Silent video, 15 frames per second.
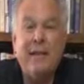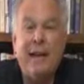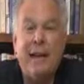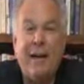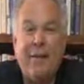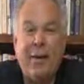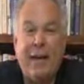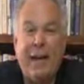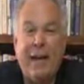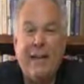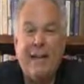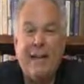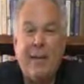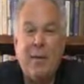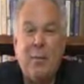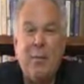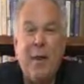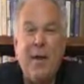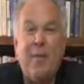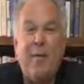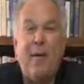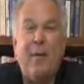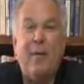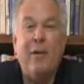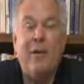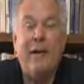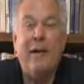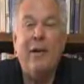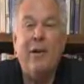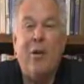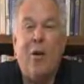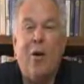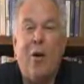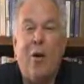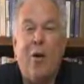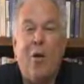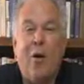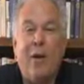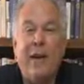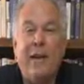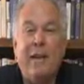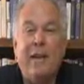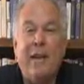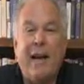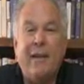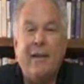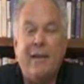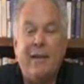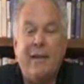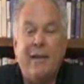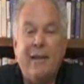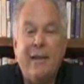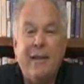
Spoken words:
and it relates to the people in your organization.